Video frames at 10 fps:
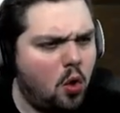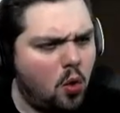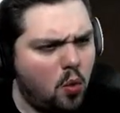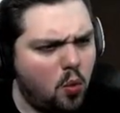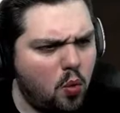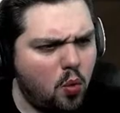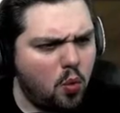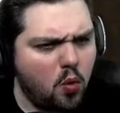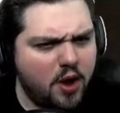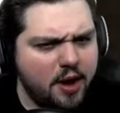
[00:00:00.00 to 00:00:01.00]

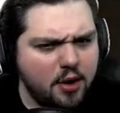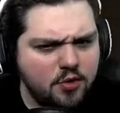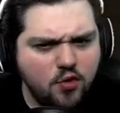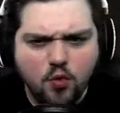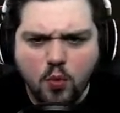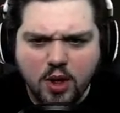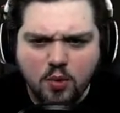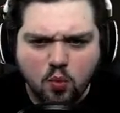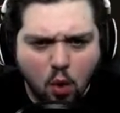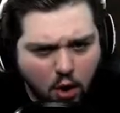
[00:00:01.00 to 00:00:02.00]
Where do we
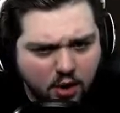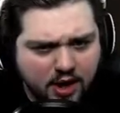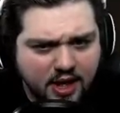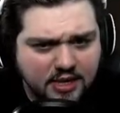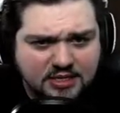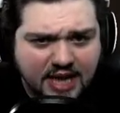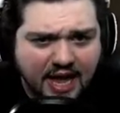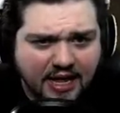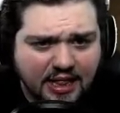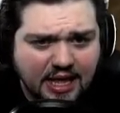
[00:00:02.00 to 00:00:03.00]
work
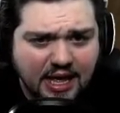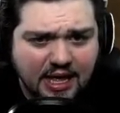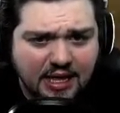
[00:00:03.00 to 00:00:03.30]
exactly?